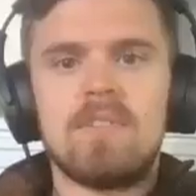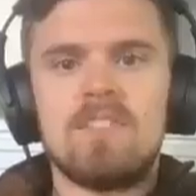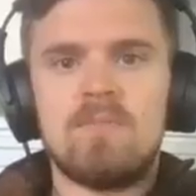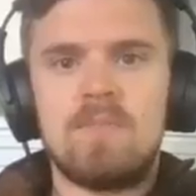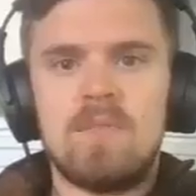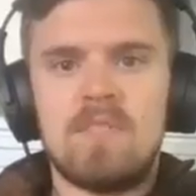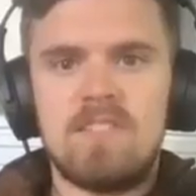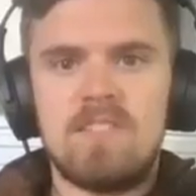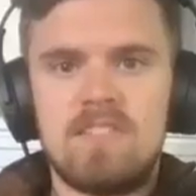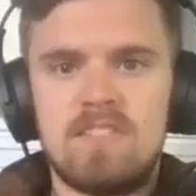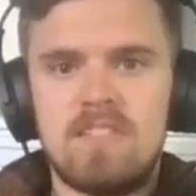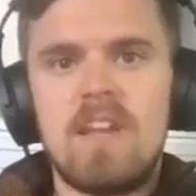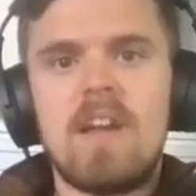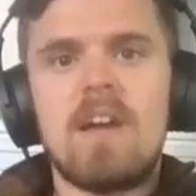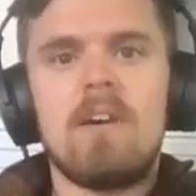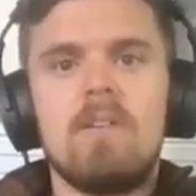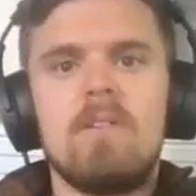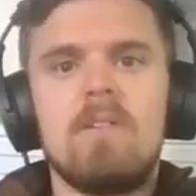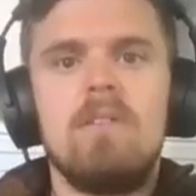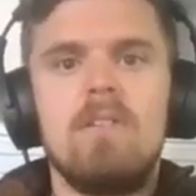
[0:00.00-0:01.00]
with his business
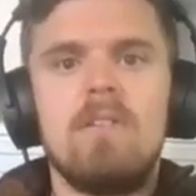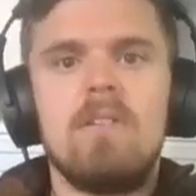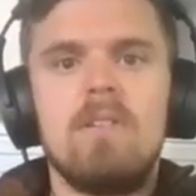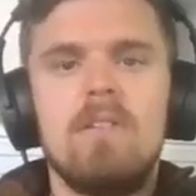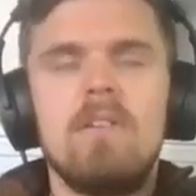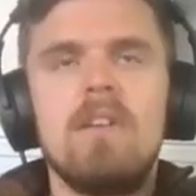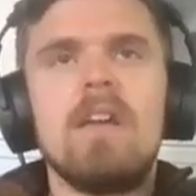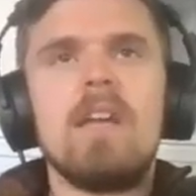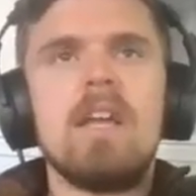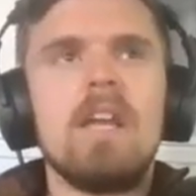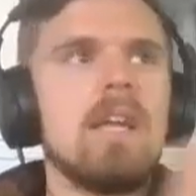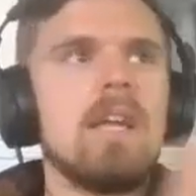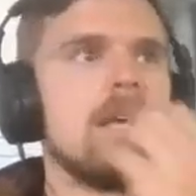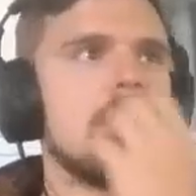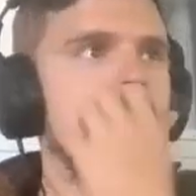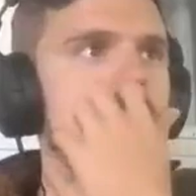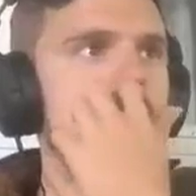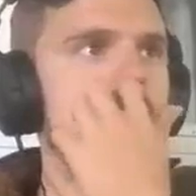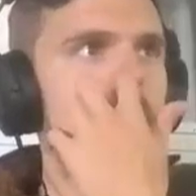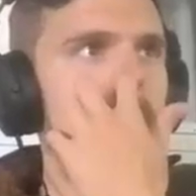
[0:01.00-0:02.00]
now.
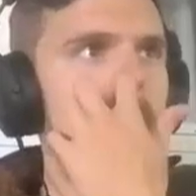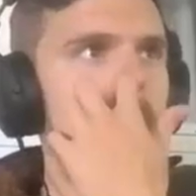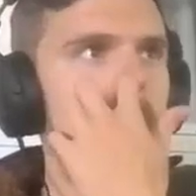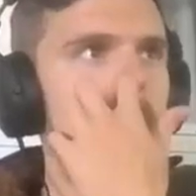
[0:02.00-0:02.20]
And